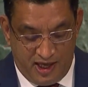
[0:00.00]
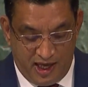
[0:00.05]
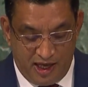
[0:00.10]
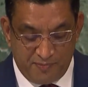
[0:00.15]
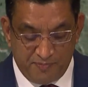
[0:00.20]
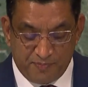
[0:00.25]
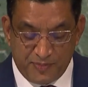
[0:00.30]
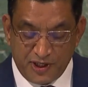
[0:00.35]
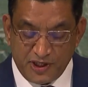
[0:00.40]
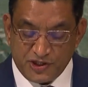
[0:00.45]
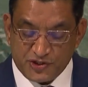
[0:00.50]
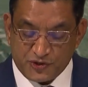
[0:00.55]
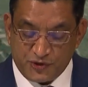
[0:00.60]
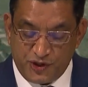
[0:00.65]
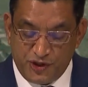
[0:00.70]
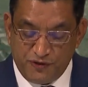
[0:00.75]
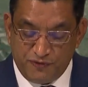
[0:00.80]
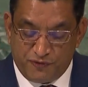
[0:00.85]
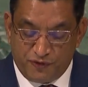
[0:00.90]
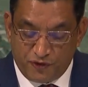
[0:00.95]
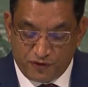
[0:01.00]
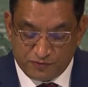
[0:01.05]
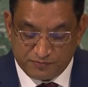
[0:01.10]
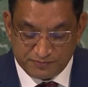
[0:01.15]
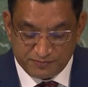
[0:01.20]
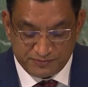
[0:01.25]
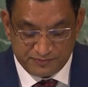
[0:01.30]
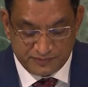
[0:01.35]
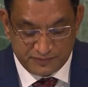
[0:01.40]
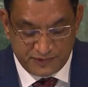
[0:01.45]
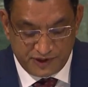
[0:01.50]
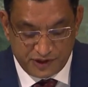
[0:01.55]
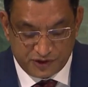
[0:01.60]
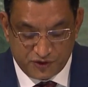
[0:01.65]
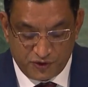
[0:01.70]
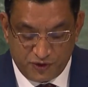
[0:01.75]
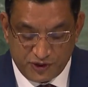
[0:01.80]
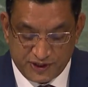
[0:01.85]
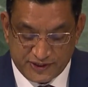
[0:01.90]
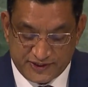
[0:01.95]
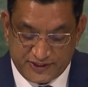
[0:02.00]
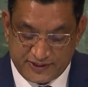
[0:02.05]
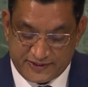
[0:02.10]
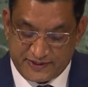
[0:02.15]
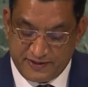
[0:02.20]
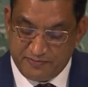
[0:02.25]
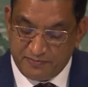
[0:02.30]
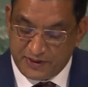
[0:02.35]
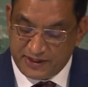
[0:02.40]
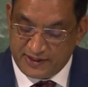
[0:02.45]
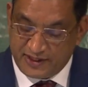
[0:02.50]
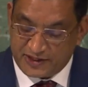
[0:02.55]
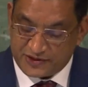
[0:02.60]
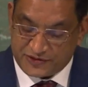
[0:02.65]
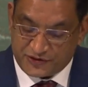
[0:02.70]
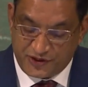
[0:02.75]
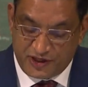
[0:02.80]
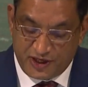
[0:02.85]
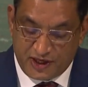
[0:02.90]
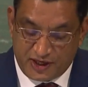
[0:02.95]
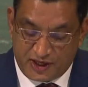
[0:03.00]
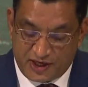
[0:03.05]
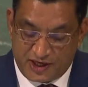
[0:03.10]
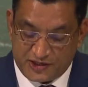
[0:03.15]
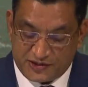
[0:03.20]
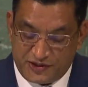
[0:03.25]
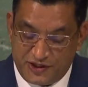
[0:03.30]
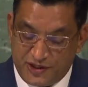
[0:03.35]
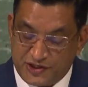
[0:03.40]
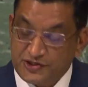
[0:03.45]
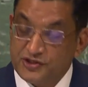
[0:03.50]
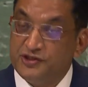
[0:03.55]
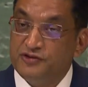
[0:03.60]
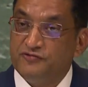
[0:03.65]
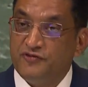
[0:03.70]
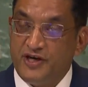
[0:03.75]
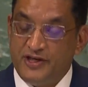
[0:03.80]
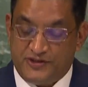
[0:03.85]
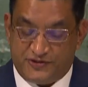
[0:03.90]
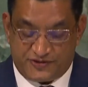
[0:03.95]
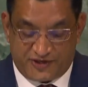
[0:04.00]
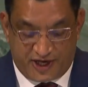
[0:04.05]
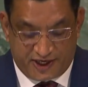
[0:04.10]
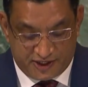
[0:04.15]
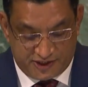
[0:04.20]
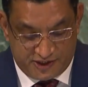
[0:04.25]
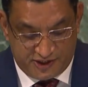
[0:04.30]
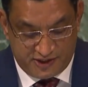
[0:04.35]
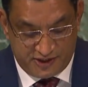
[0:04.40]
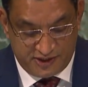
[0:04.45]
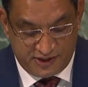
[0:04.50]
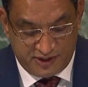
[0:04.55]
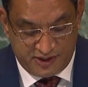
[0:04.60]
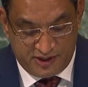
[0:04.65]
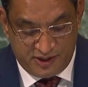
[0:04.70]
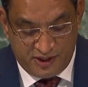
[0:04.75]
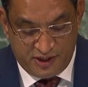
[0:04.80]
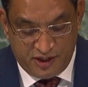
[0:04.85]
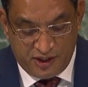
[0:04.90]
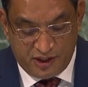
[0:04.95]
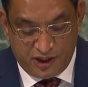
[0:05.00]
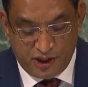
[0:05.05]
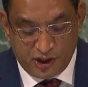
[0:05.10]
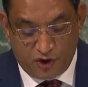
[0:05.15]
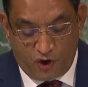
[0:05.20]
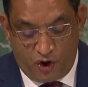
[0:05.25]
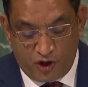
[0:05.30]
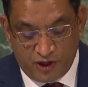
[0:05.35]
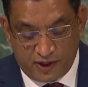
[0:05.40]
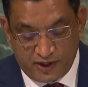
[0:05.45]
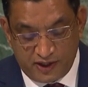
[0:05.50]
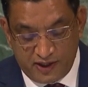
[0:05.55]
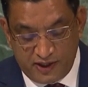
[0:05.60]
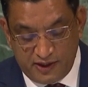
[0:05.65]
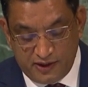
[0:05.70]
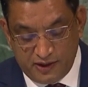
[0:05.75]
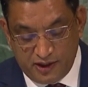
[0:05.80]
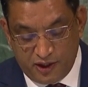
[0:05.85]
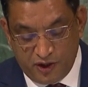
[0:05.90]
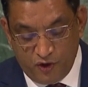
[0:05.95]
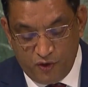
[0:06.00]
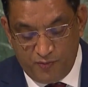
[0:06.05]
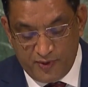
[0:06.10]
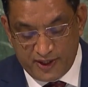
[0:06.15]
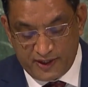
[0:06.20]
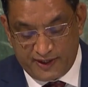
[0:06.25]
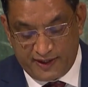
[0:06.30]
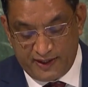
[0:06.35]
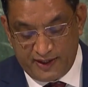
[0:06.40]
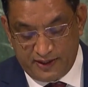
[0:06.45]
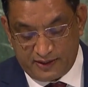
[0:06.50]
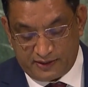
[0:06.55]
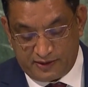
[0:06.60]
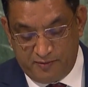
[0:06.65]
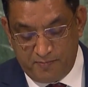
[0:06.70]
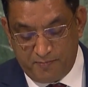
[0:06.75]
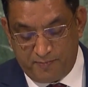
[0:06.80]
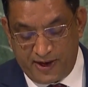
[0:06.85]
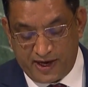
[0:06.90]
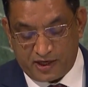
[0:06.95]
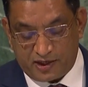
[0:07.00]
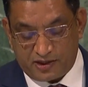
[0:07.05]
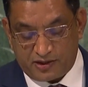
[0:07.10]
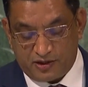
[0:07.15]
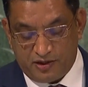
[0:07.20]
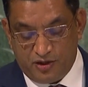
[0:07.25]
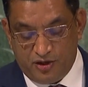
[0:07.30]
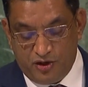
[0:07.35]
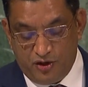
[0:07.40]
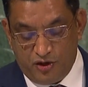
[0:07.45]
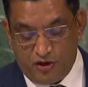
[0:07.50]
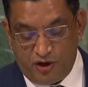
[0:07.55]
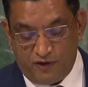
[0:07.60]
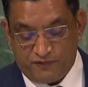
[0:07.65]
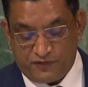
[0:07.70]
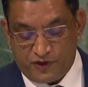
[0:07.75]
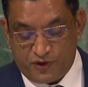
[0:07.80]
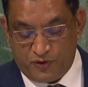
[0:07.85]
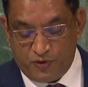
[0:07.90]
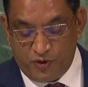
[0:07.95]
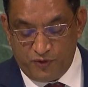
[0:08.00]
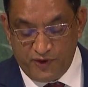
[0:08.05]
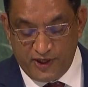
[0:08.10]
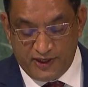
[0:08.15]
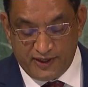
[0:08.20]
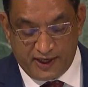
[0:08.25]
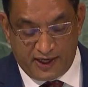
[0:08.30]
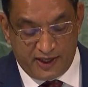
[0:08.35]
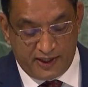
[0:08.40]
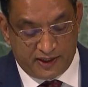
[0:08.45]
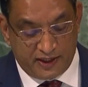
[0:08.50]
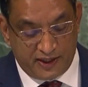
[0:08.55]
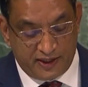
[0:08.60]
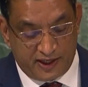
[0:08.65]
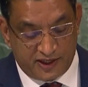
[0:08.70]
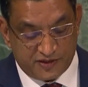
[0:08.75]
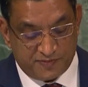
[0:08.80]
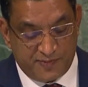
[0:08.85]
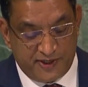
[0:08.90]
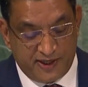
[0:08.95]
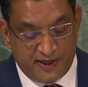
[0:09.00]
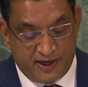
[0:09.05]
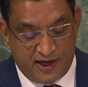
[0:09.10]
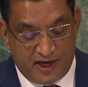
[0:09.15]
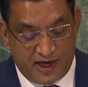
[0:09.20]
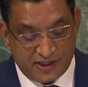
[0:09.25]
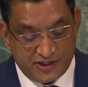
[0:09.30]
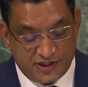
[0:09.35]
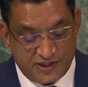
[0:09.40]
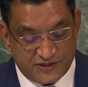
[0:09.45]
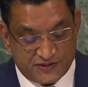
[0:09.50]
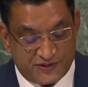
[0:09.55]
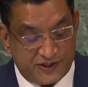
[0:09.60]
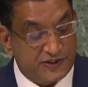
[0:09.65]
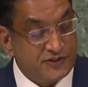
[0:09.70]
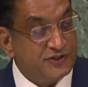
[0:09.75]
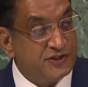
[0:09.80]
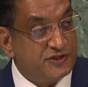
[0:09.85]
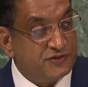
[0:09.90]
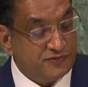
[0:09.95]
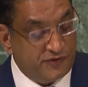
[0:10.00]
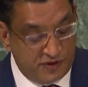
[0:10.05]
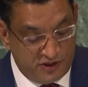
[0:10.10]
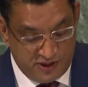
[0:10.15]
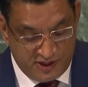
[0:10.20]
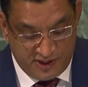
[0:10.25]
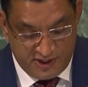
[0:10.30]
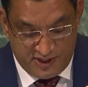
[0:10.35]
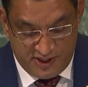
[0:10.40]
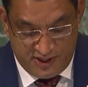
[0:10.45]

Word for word: I am pleased to inform this August Assembly that Sri Lanka's nationwide strategy in containing the human health impact of the COVID-19 has been largely successful